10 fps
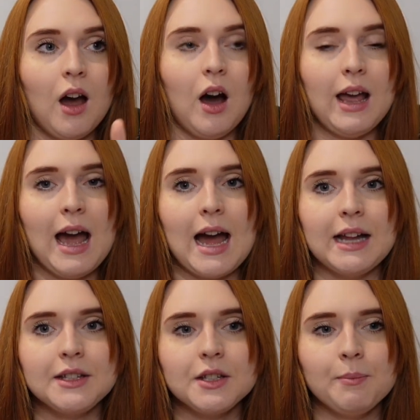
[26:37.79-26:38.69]
I
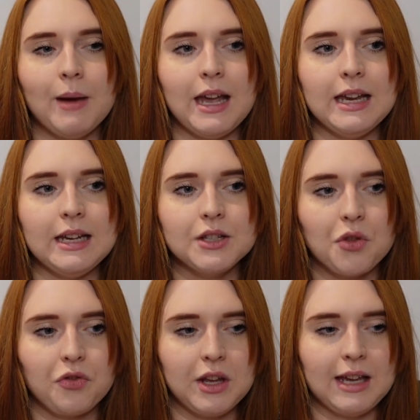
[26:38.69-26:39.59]
had made
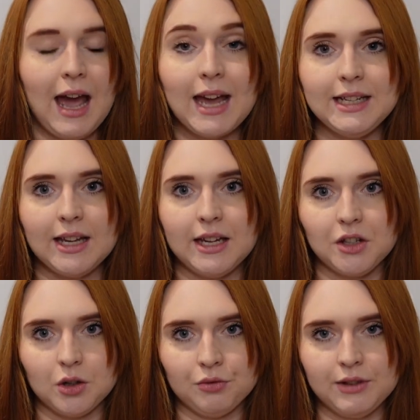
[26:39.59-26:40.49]
the Heyday
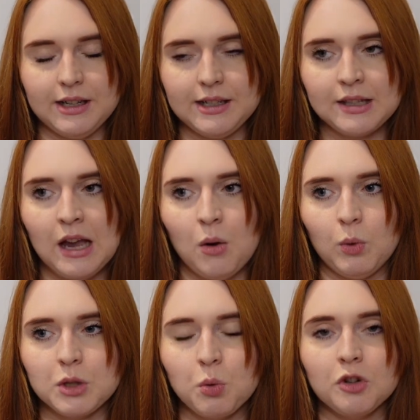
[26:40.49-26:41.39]
dungarees,
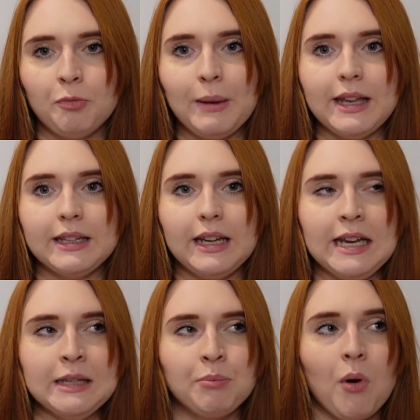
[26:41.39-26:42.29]
which would have been
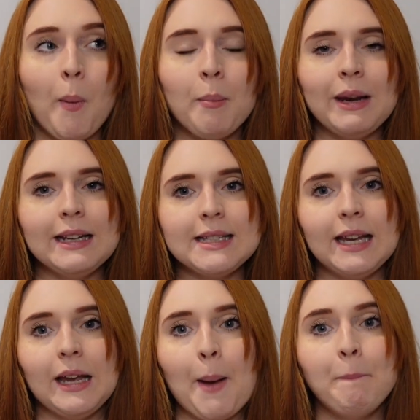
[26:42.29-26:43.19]
in probably a
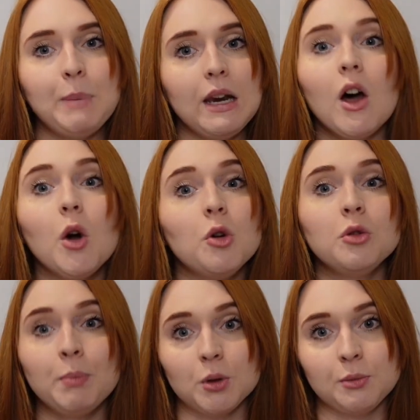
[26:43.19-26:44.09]
tier below
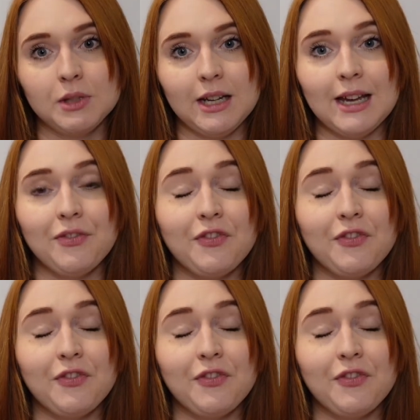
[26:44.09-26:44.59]
the bottom tier.